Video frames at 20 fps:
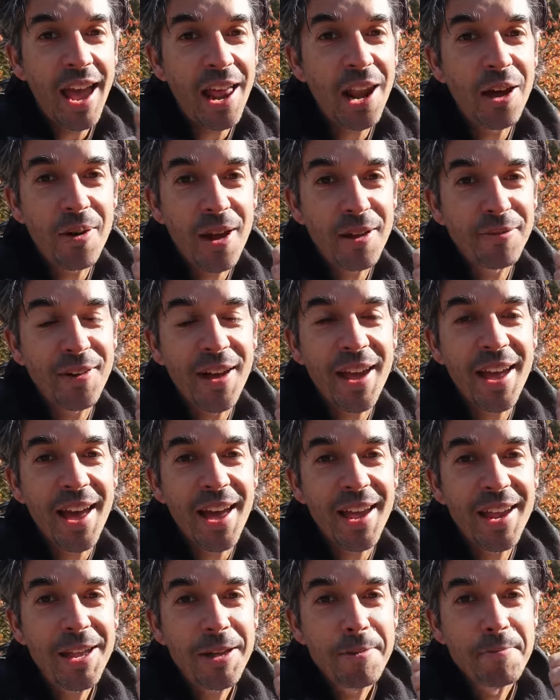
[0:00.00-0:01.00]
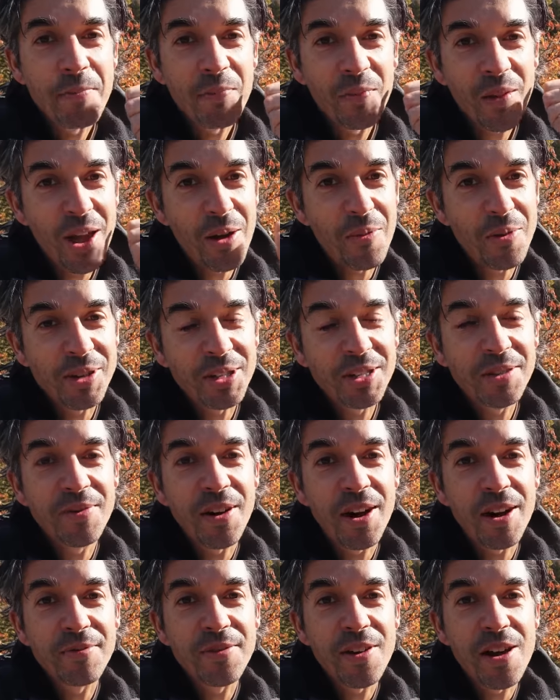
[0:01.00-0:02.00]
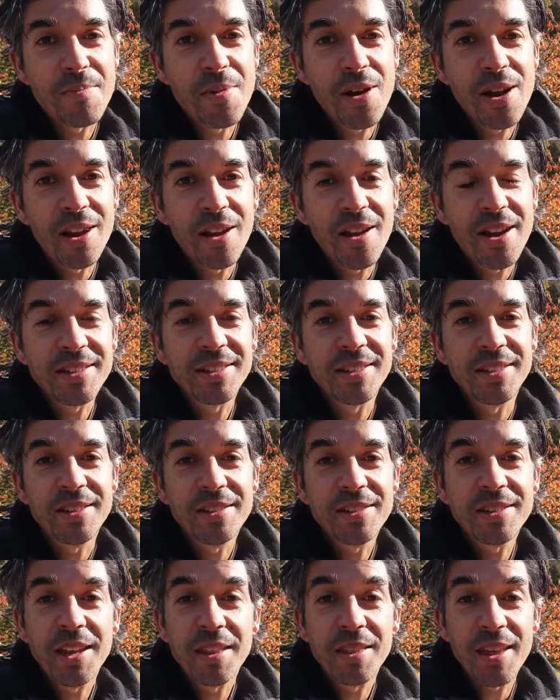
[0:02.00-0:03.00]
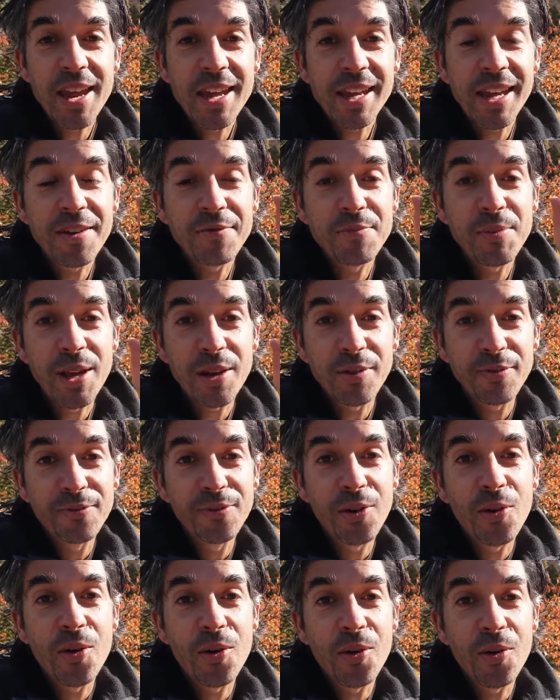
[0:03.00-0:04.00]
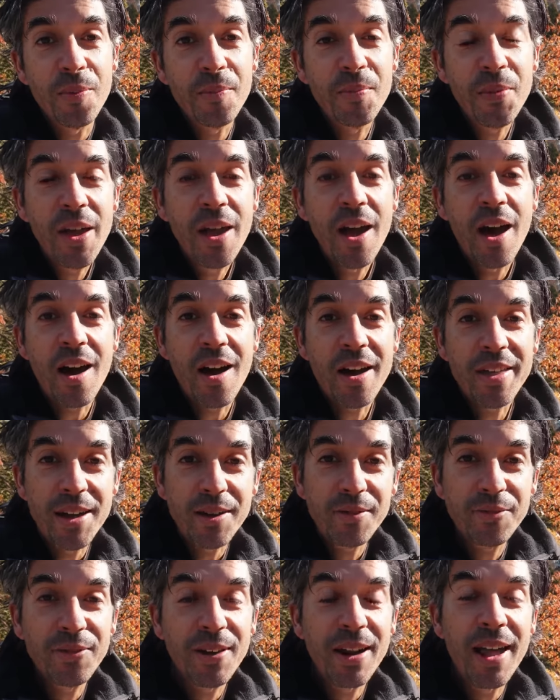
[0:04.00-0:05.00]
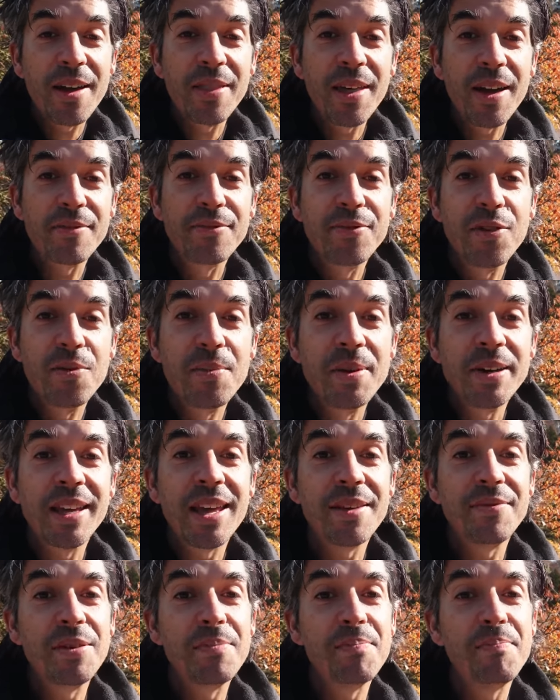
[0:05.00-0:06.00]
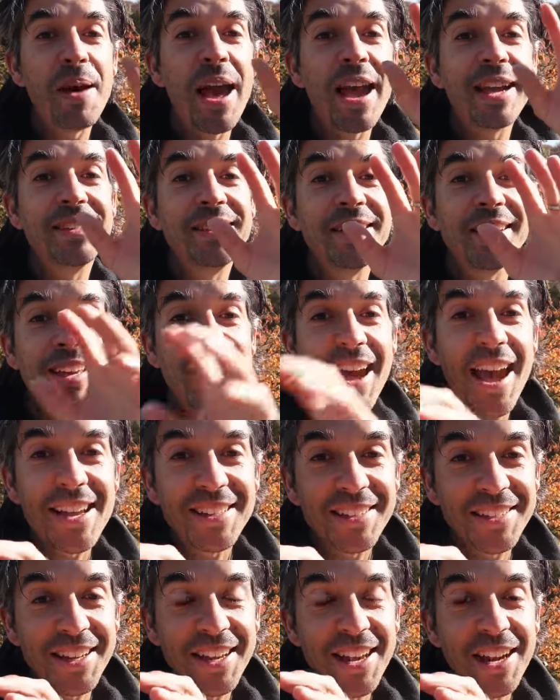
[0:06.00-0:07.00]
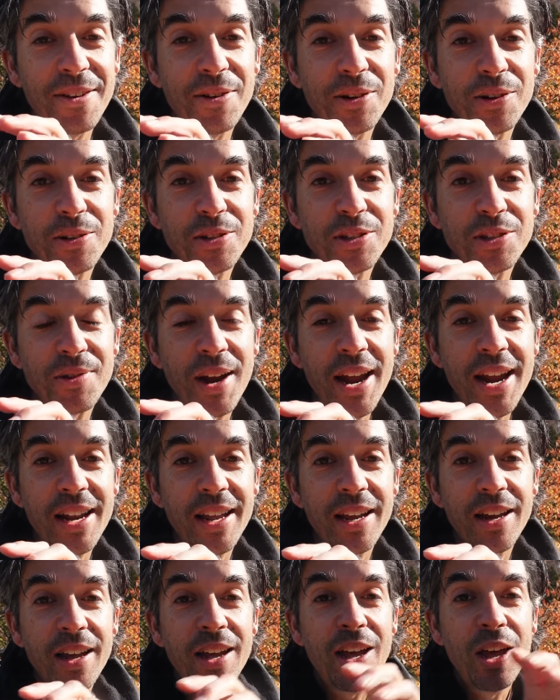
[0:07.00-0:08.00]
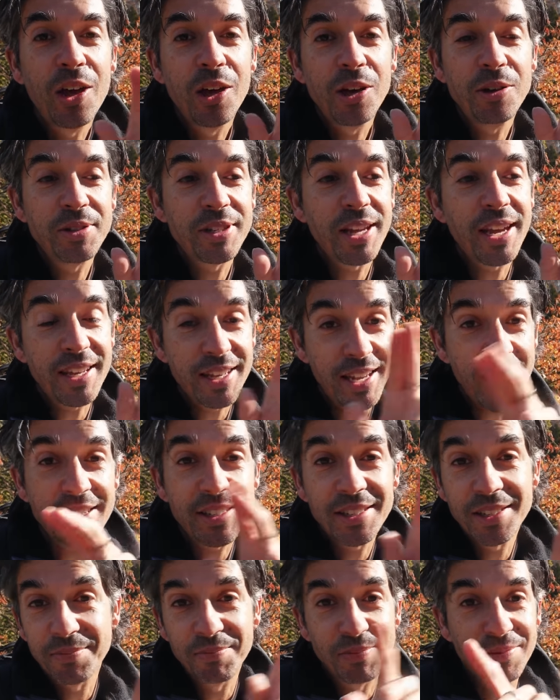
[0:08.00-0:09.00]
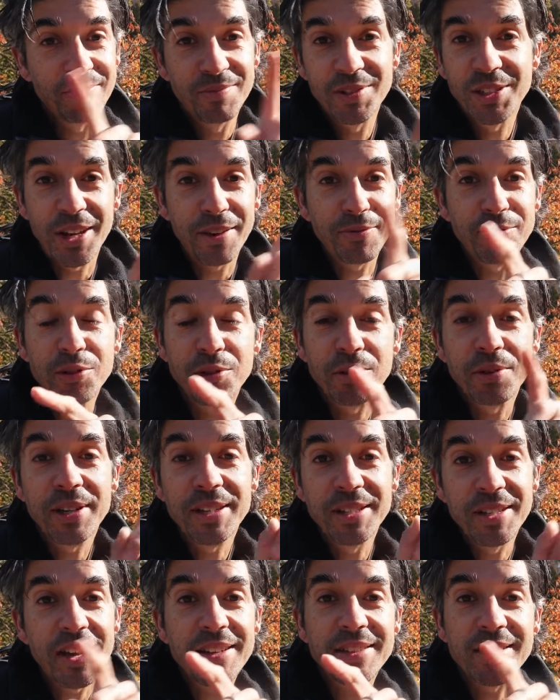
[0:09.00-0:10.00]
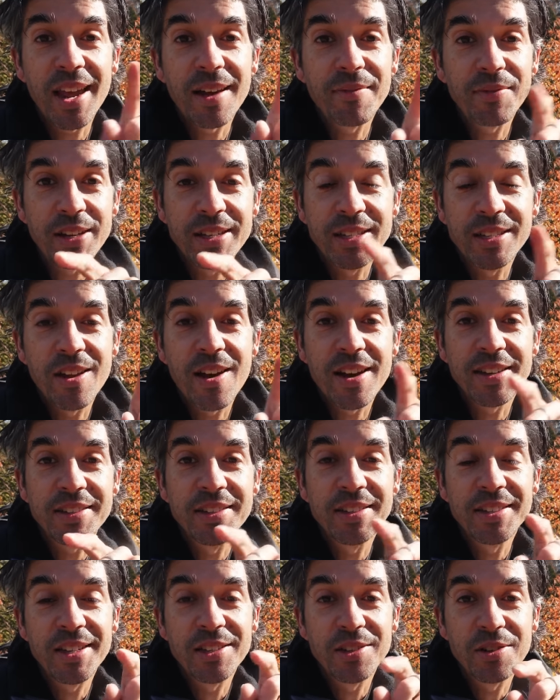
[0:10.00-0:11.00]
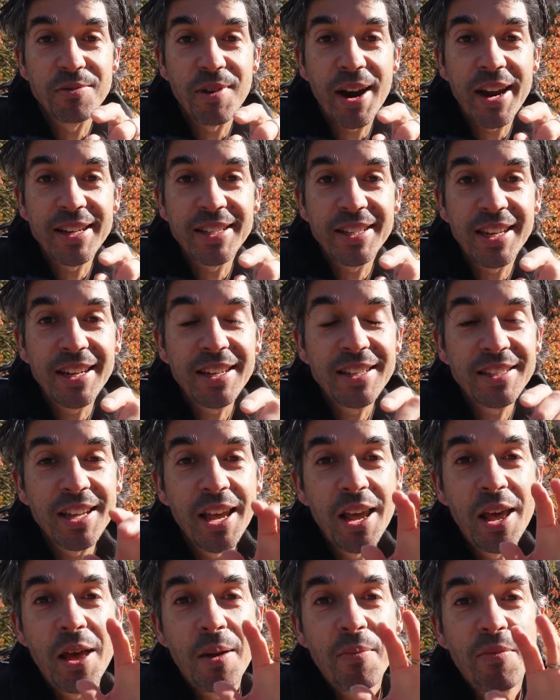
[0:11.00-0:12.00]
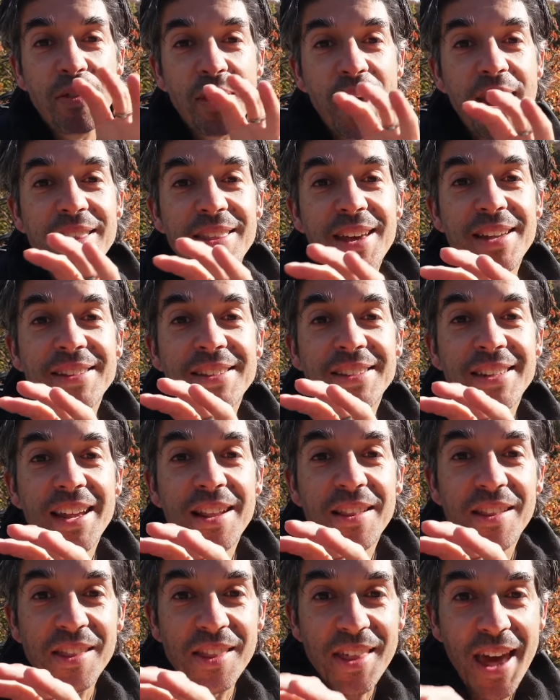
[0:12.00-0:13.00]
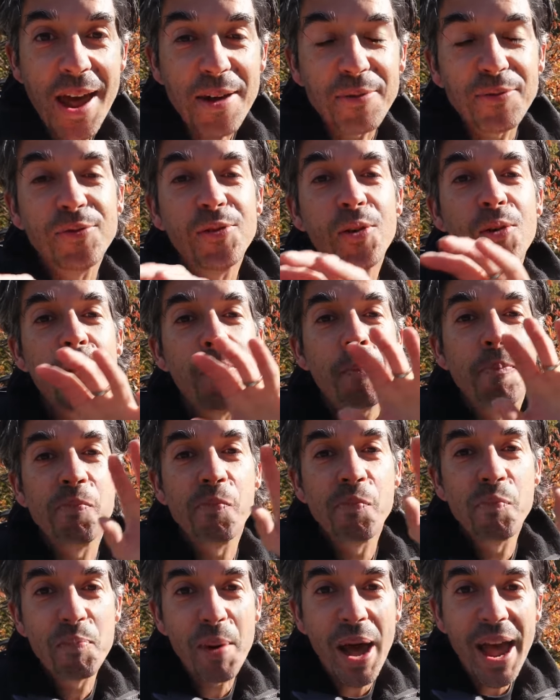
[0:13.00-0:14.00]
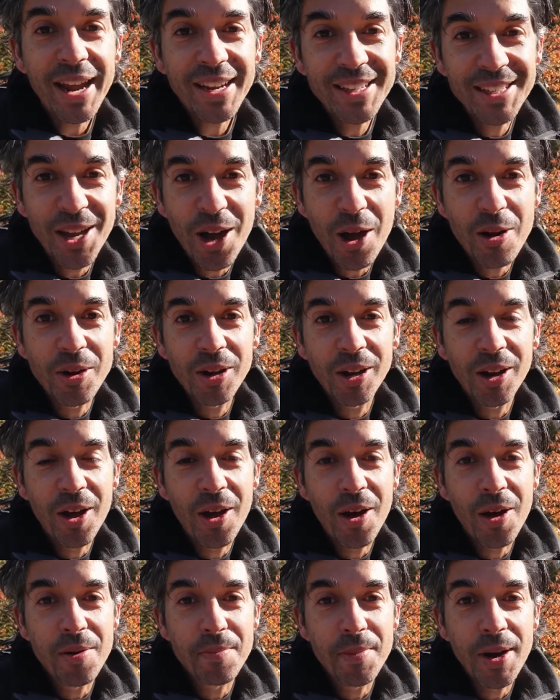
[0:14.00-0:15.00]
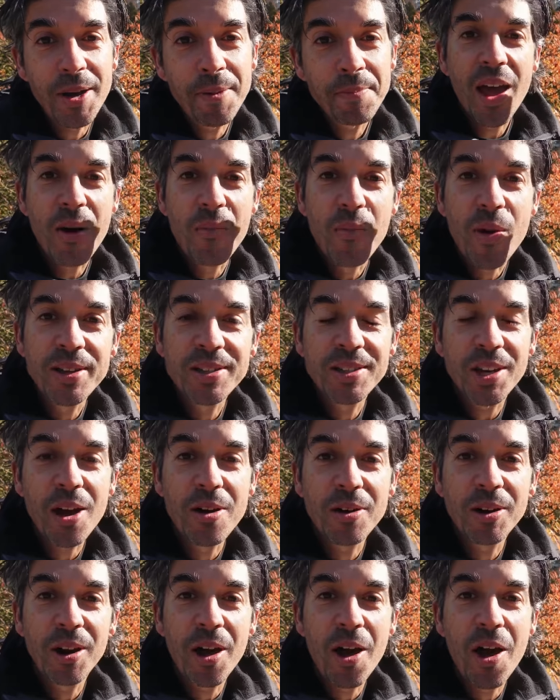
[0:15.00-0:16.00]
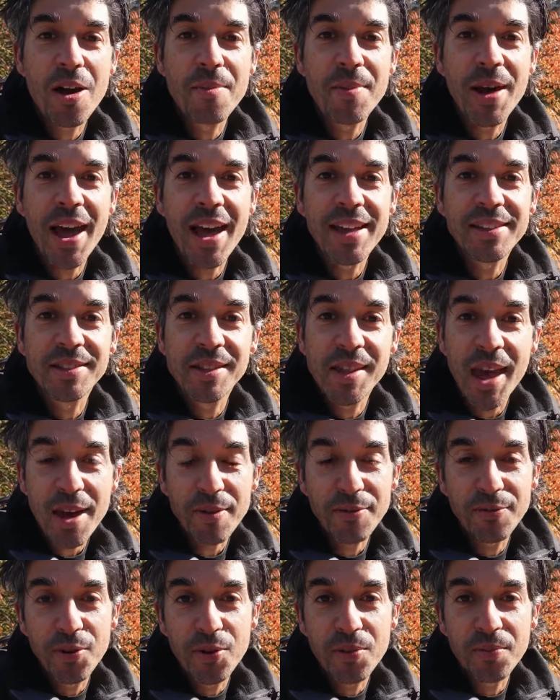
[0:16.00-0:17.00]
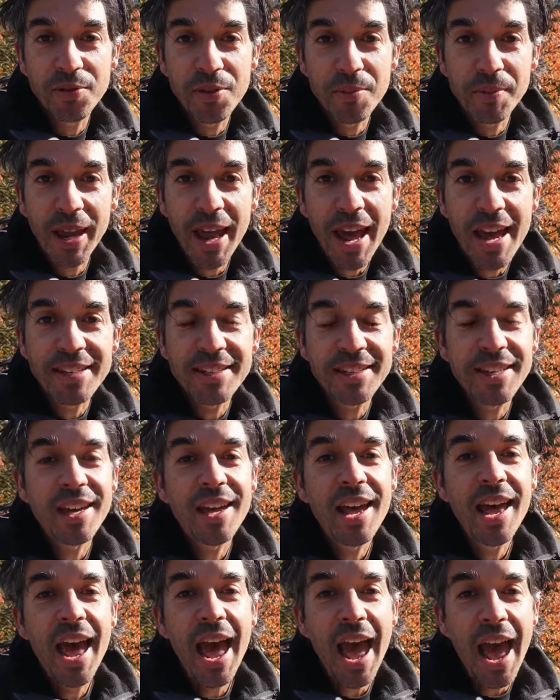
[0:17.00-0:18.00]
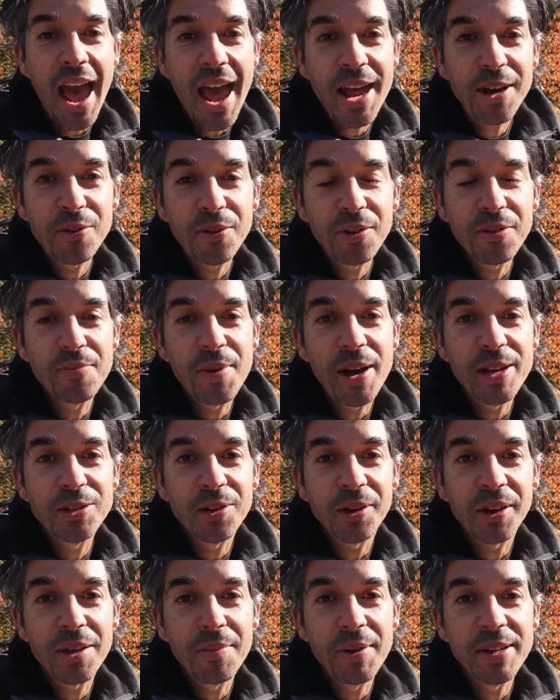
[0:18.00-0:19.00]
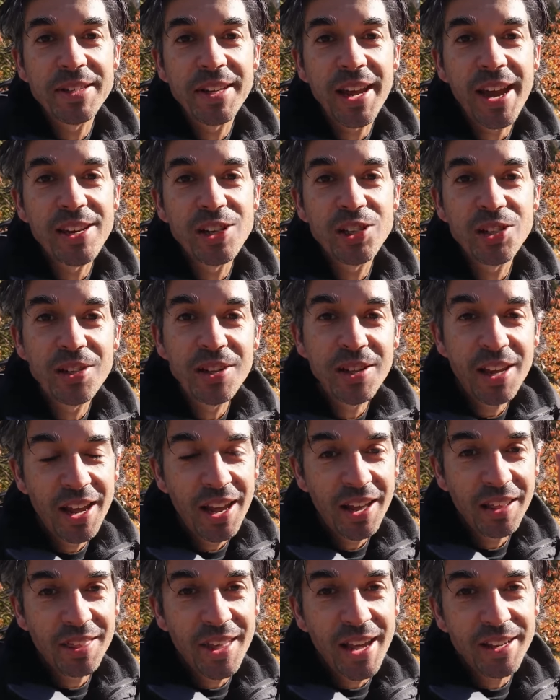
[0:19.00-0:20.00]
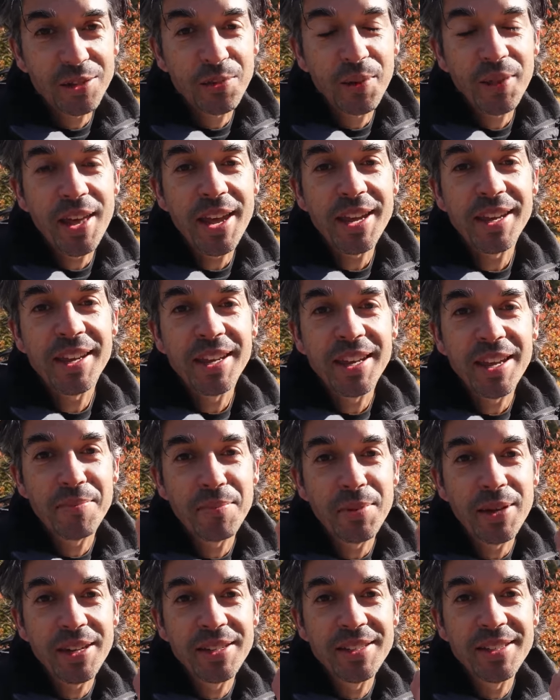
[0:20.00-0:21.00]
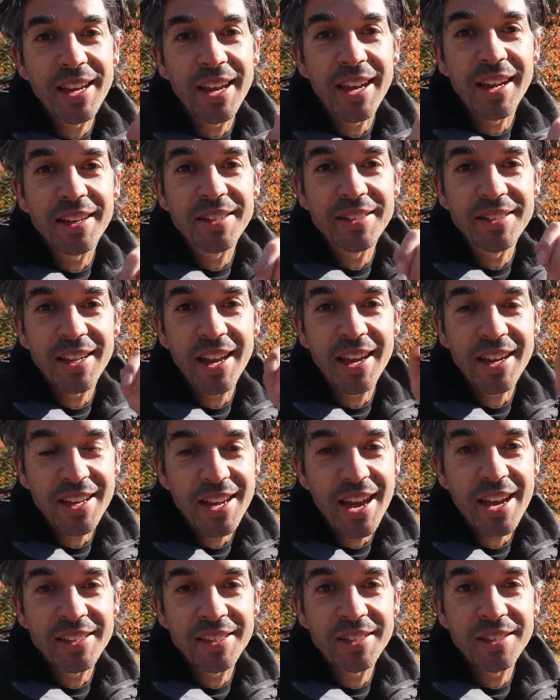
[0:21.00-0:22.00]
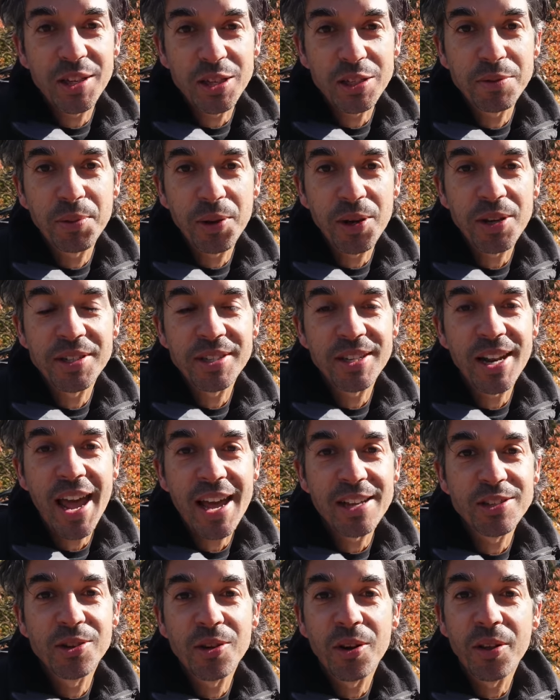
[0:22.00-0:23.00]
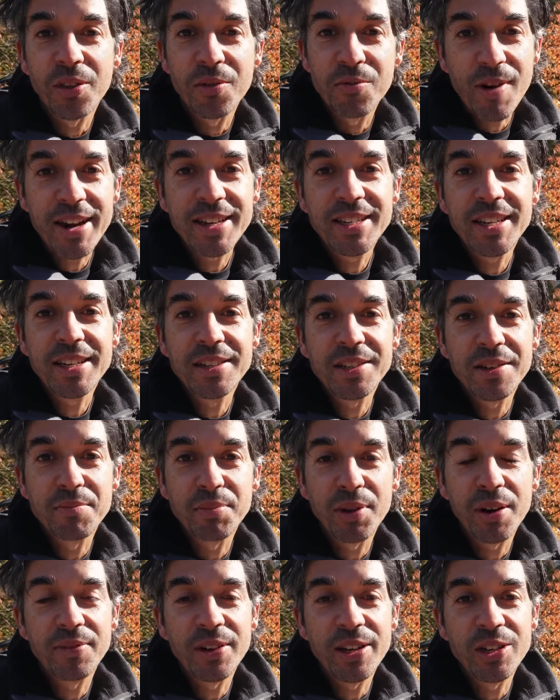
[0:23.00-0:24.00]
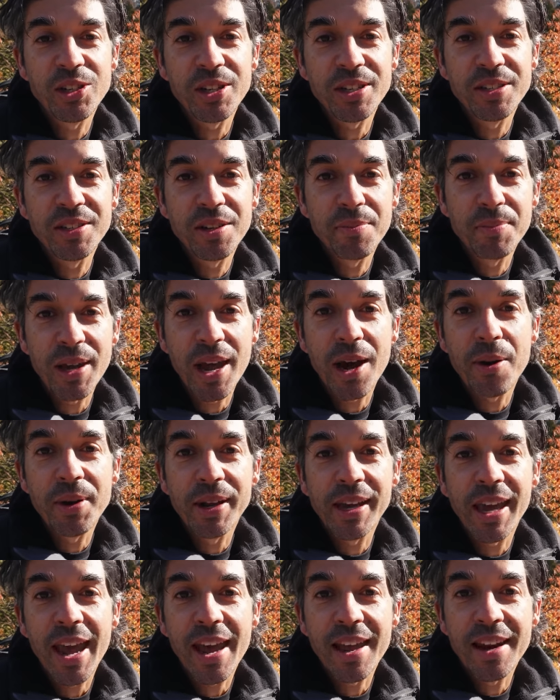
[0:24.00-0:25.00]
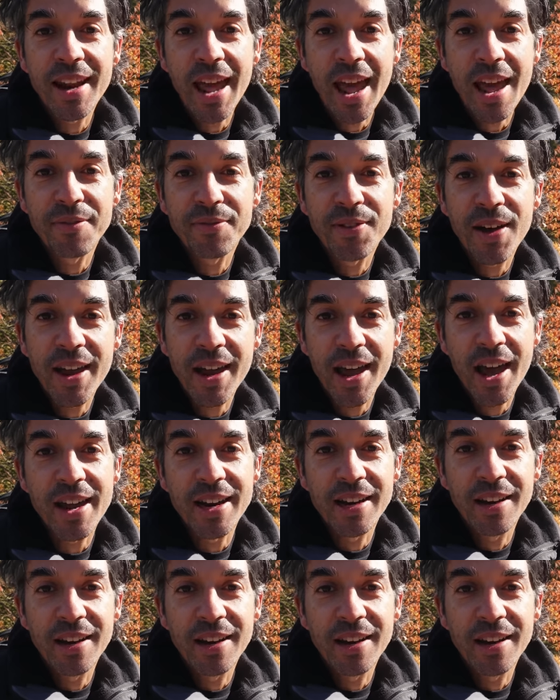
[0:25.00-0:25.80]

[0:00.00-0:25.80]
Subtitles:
"Hello FAA, I want you to verify my license." They give me a form. I then fill out that form and give it back to CASA here in Australia, who say, yes, Stefan Drury does have these licenses and ratings. They then send that form back to Oklahoma. And once Oklahoma has that form from CASA and all of my documentation, that's when they can give me a tick and say, yes, this person has got the ratings and privileges to be able to get an FAA